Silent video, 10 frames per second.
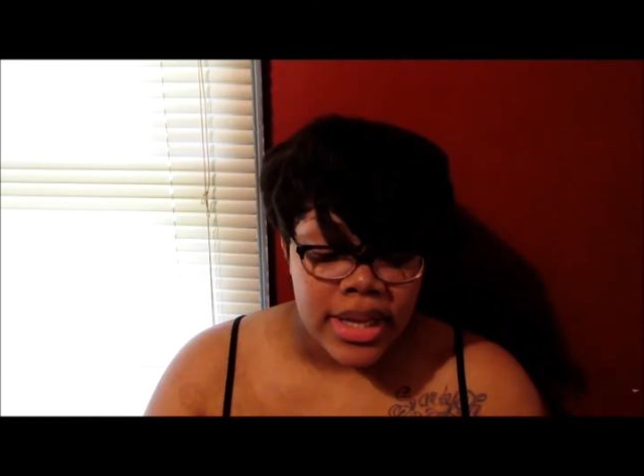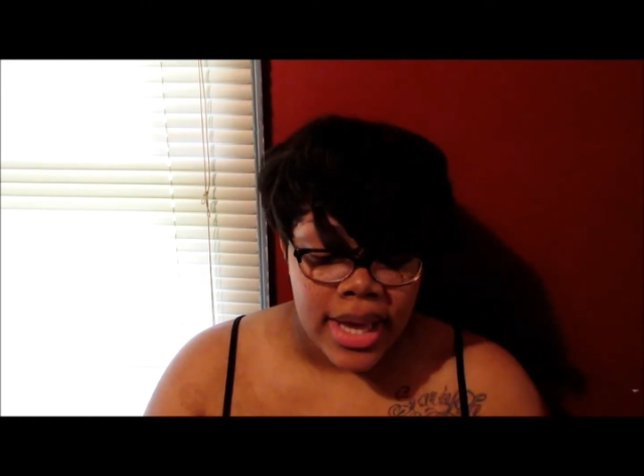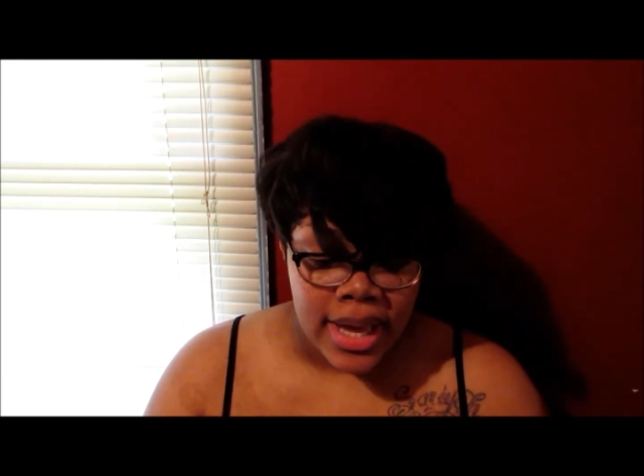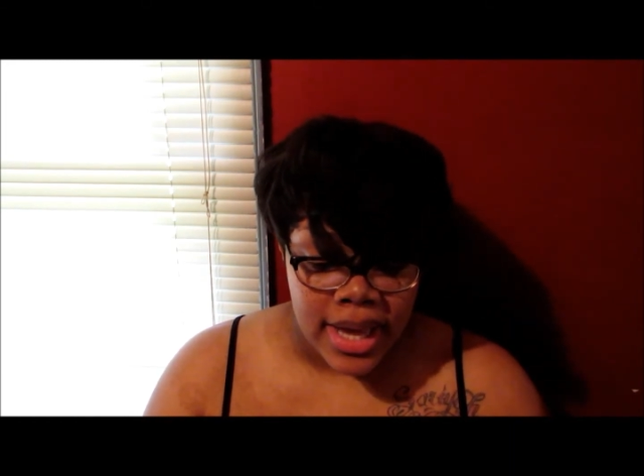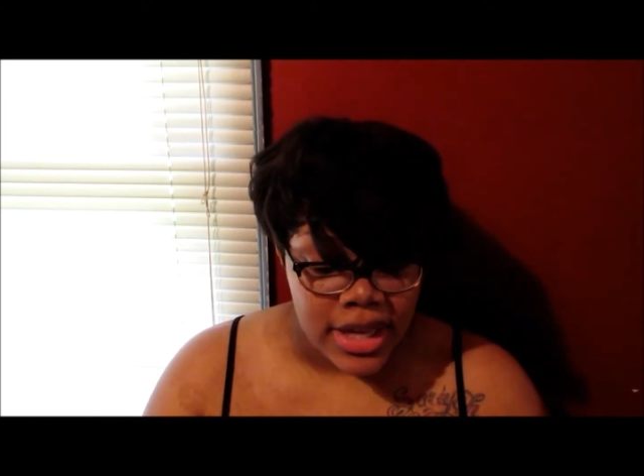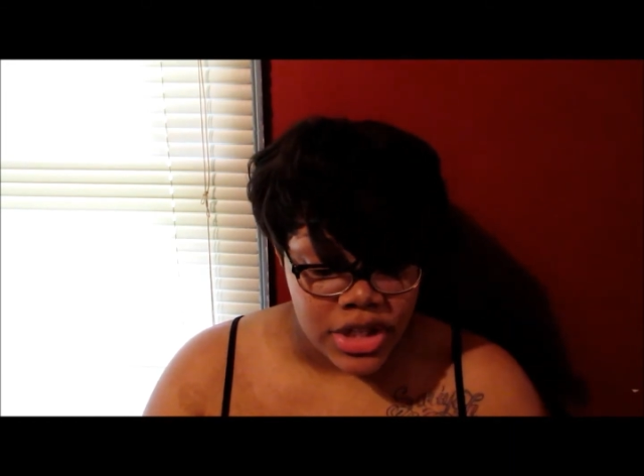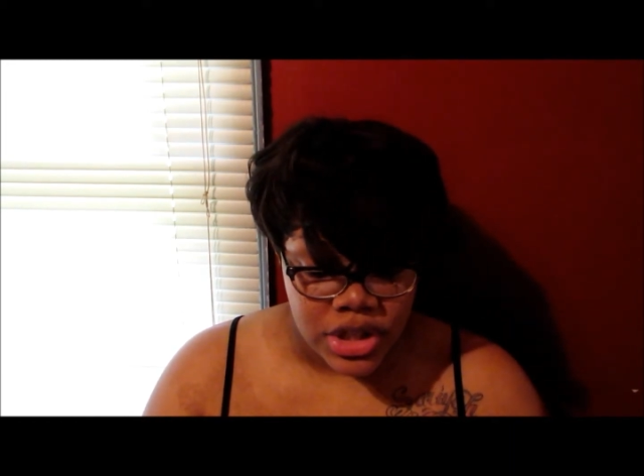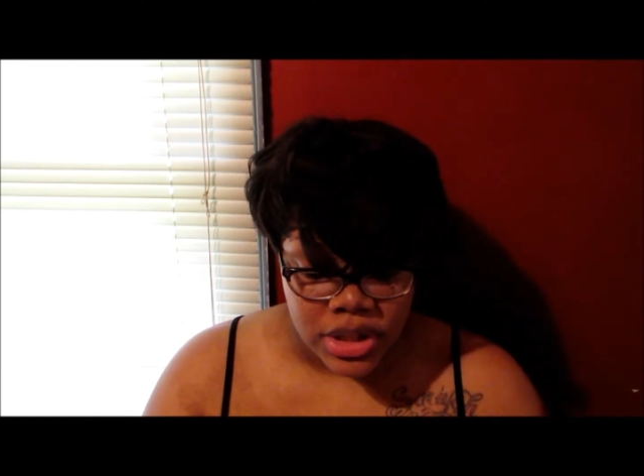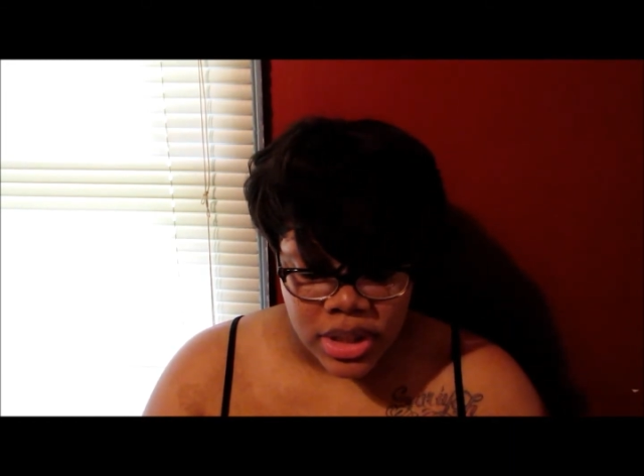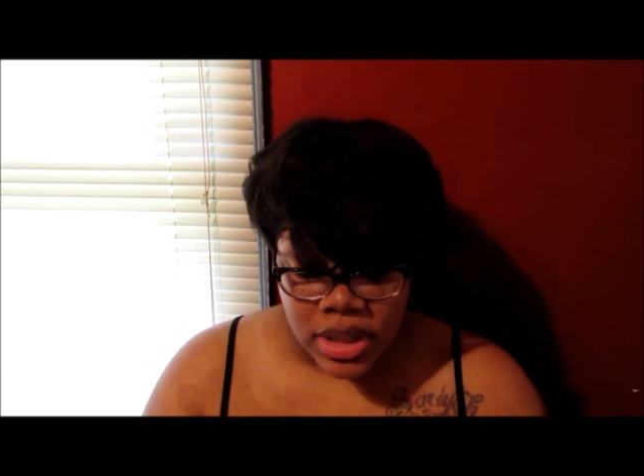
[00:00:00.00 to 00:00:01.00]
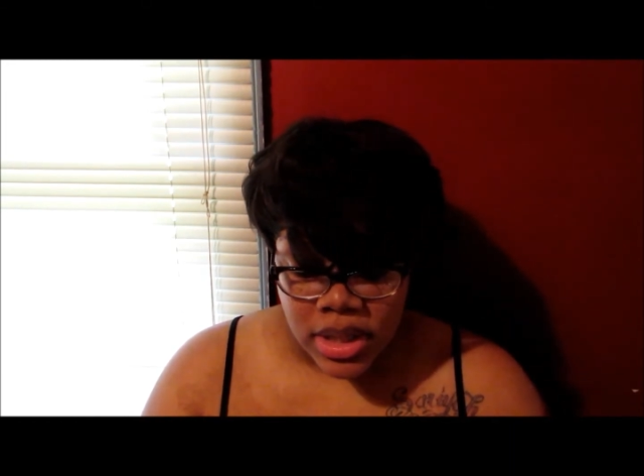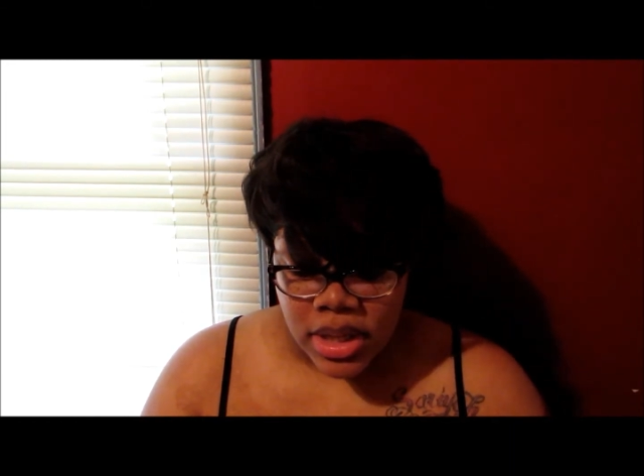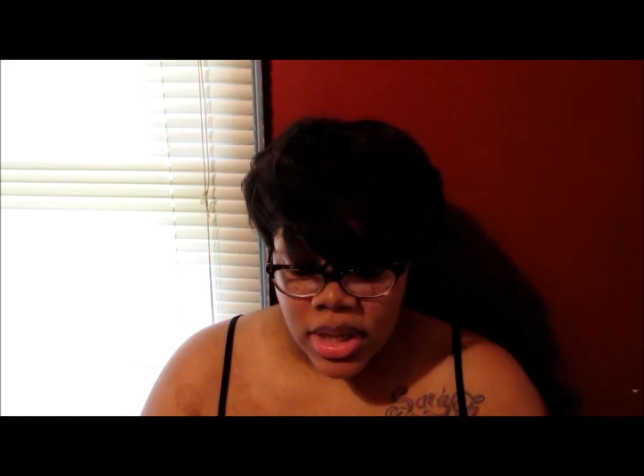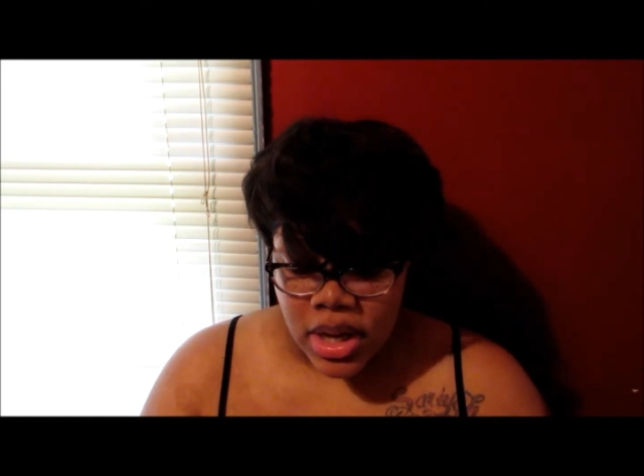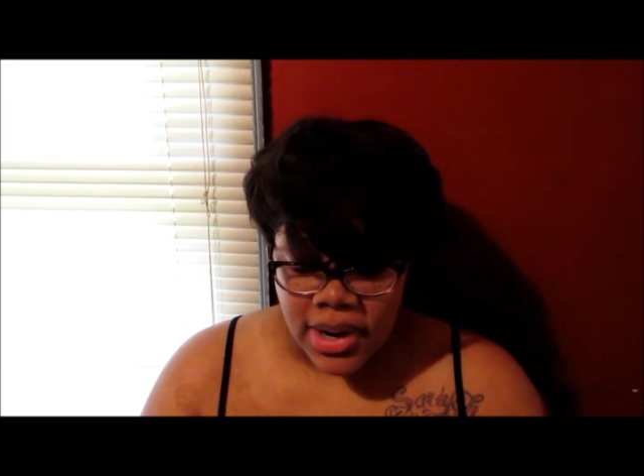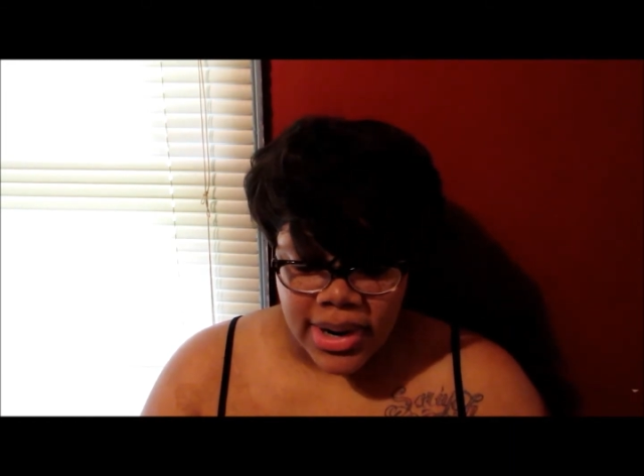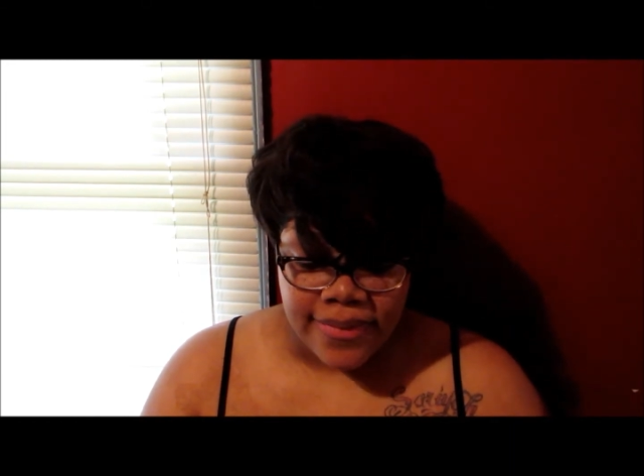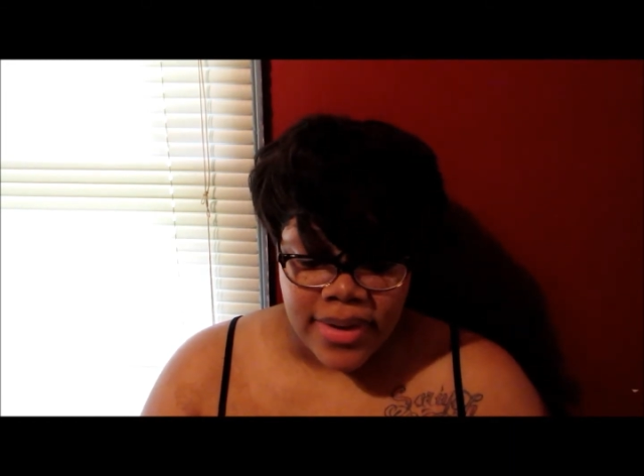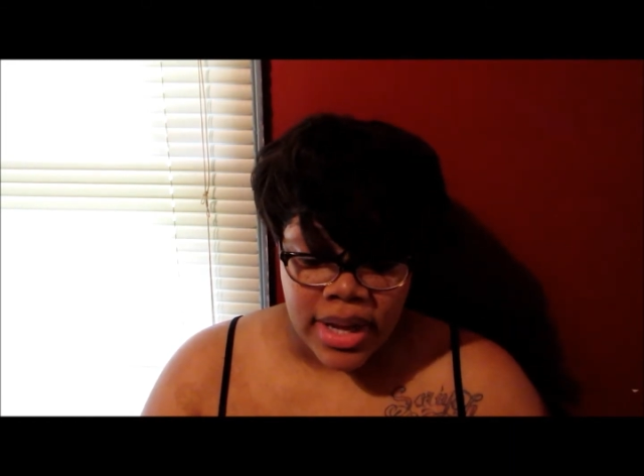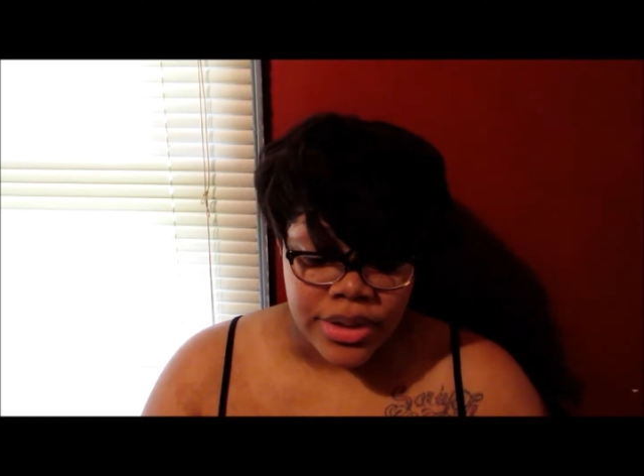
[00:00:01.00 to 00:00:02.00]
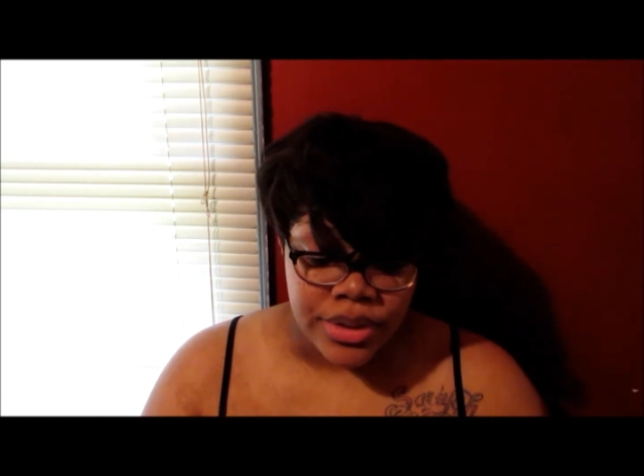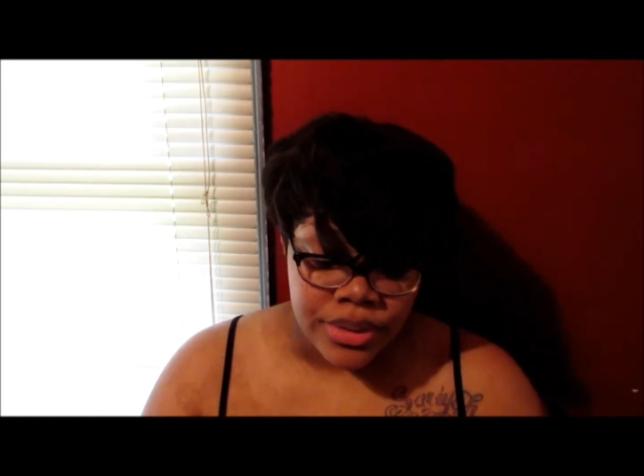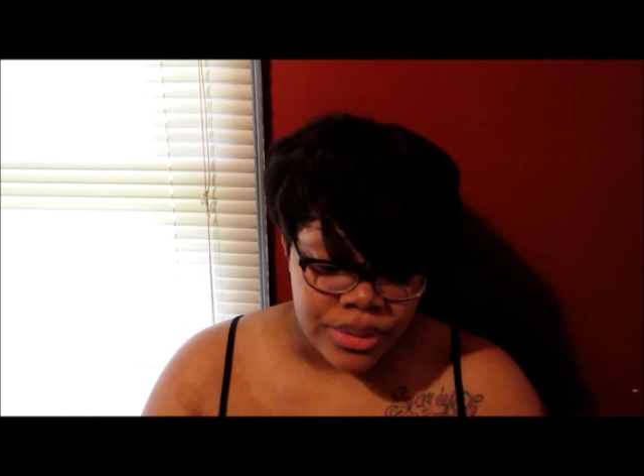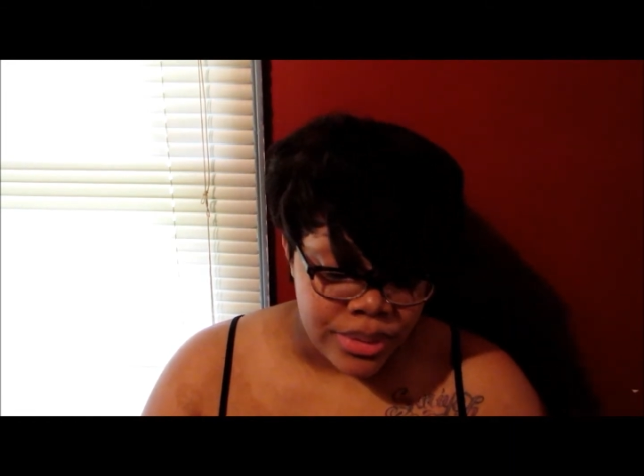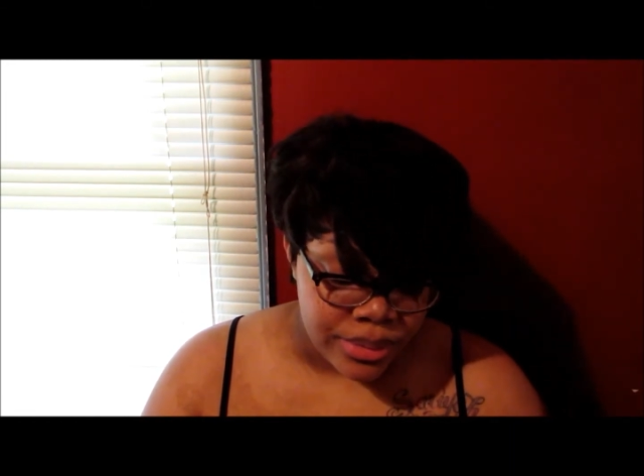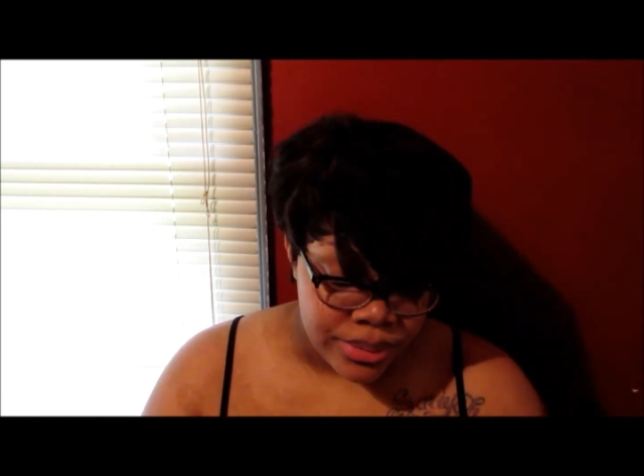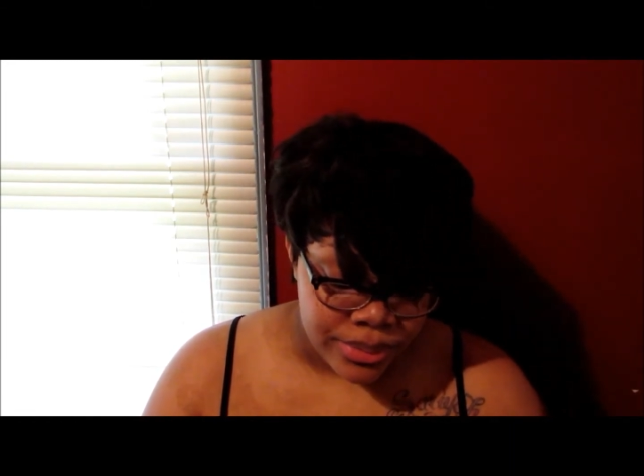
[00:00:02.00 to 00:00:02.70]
cash, or if I do,